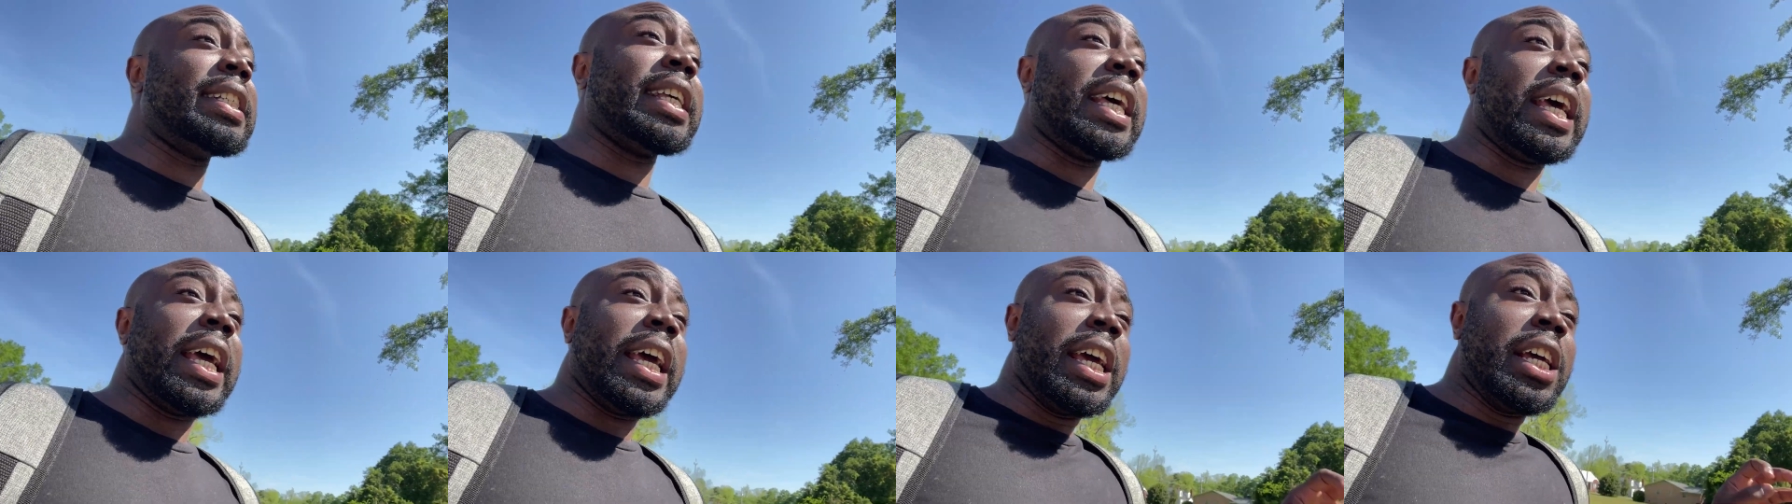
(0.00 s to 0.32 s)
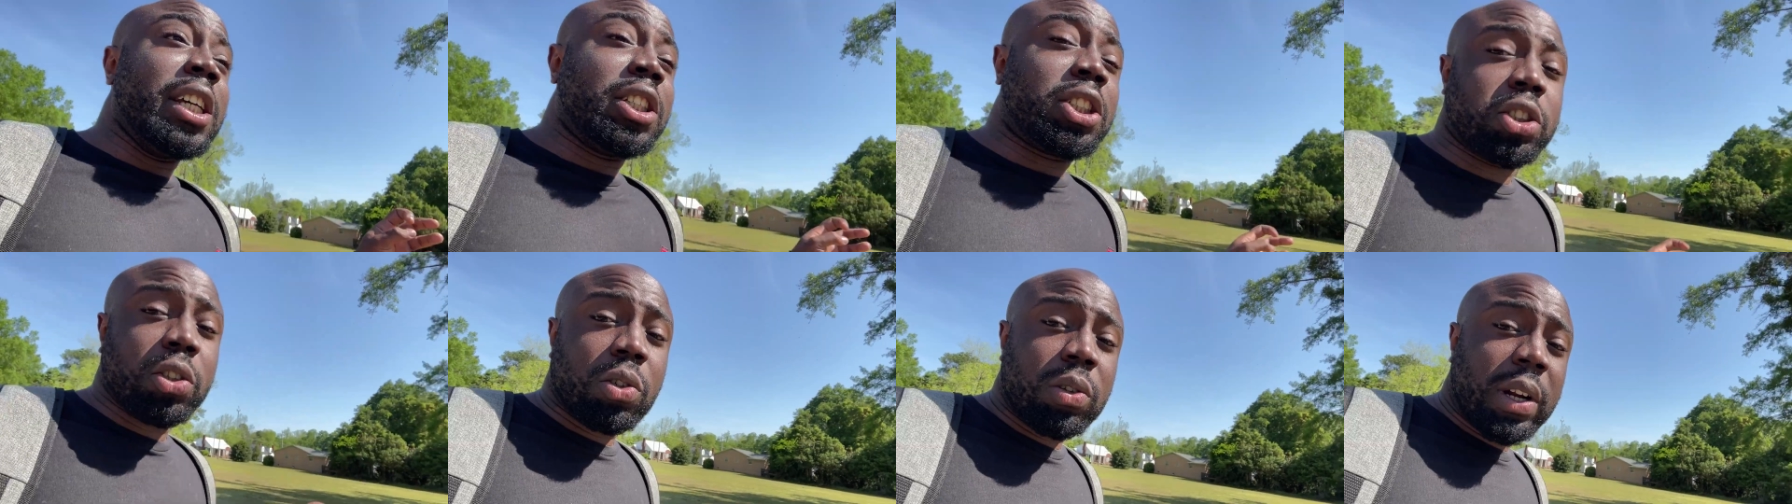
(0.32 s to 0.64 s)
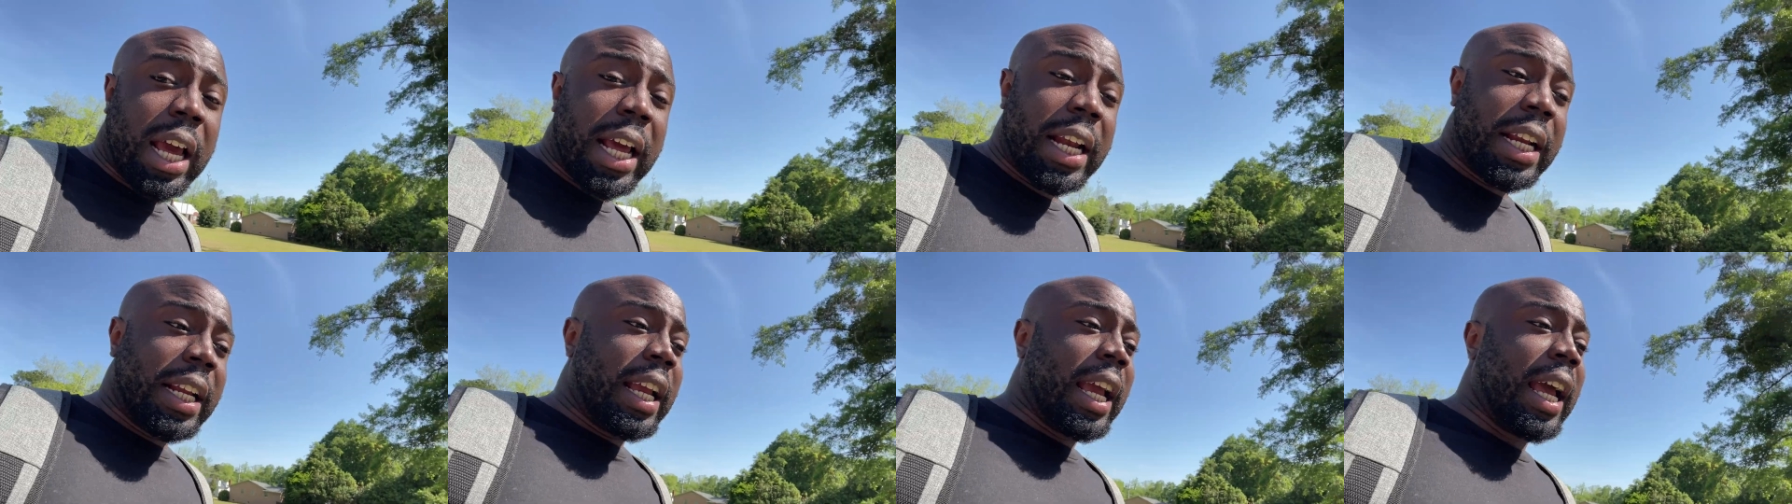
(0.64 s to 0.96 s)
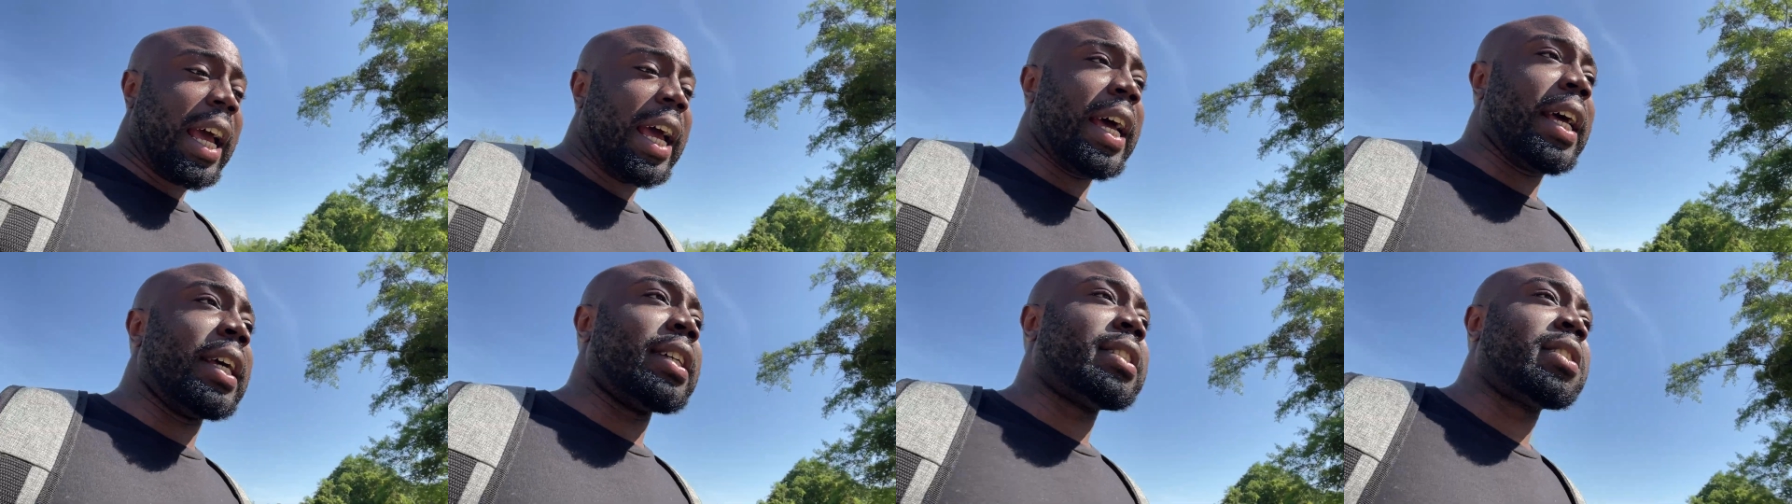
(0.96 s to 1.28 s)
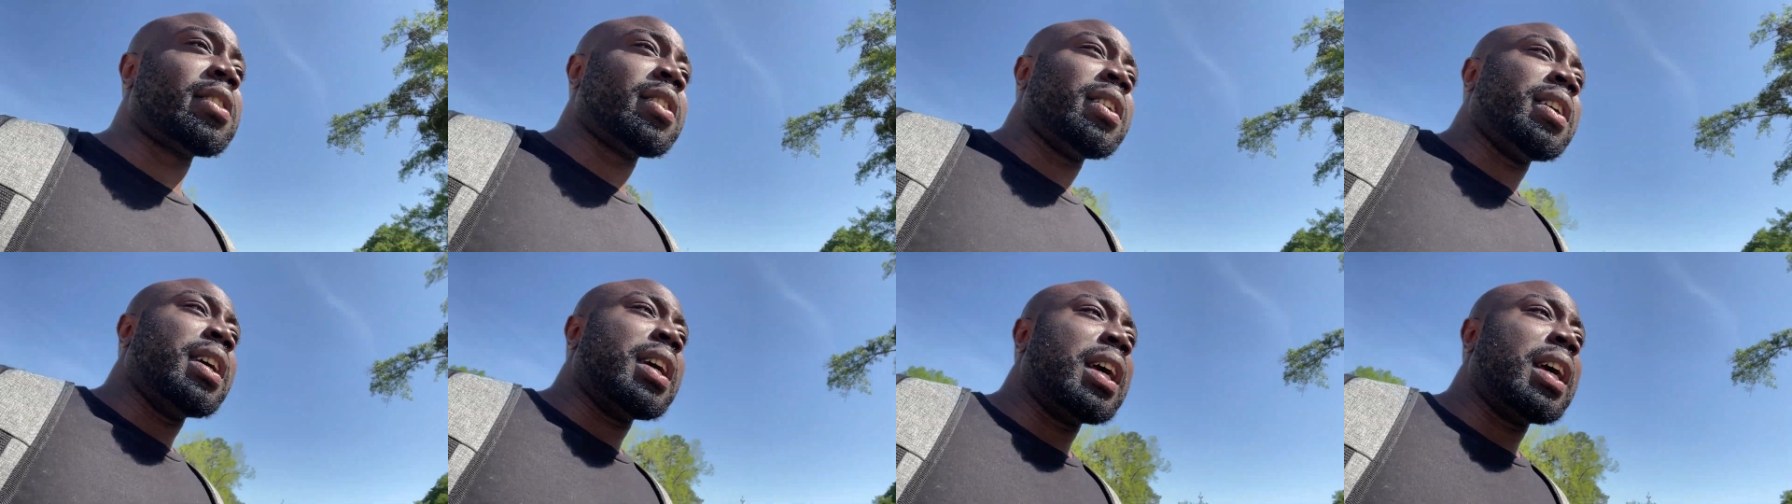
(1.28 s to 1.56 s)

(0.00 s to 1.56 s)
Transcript: an issue that he has.